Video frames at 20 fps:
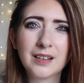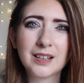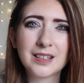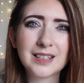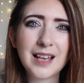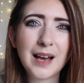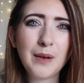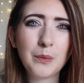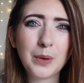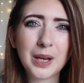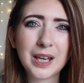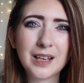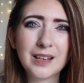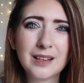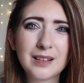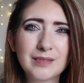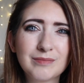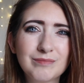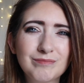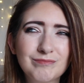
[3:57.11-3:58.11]
Is that
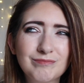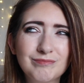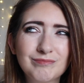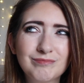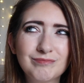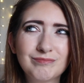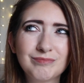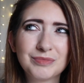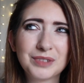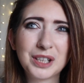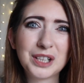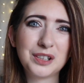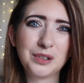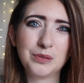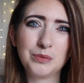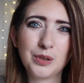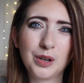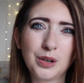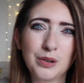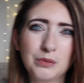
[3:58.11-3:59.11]
weird? I
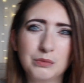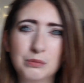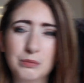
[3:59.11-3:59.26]
don't know.